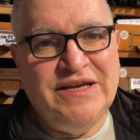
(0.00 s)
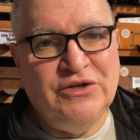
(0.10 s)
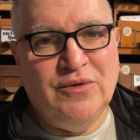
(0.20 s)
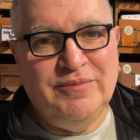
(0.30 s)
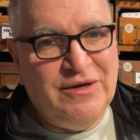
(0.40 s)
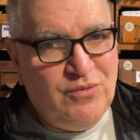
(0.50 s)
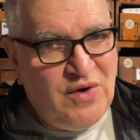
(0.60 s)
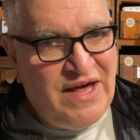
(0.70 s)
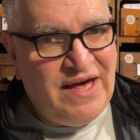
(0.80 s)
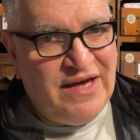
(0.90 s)
not be
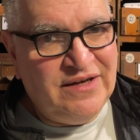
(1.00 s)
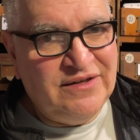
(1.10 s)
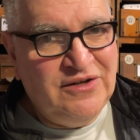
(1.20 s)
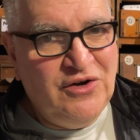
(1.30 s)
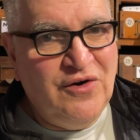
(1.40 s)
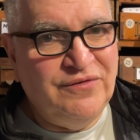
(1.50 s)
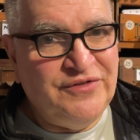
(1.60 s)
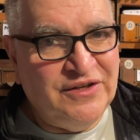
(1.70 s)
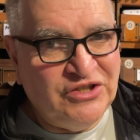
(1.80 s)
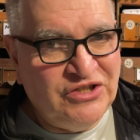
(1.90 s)
aware of
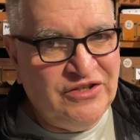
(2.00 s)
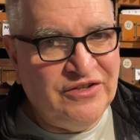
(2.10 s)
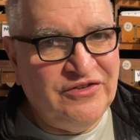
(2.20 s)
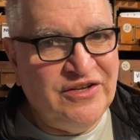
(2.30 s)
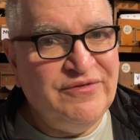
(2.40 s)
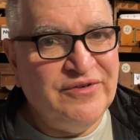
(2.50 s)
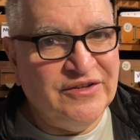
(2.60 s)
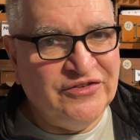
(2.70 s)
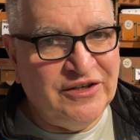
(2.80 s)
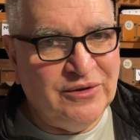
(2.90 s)
the
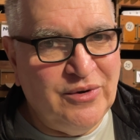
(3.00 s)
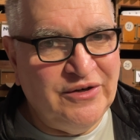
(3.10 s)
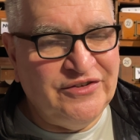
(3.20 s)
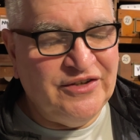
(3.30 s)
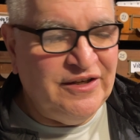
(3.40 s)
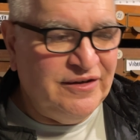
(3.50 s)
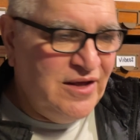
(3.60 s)
difference in quality.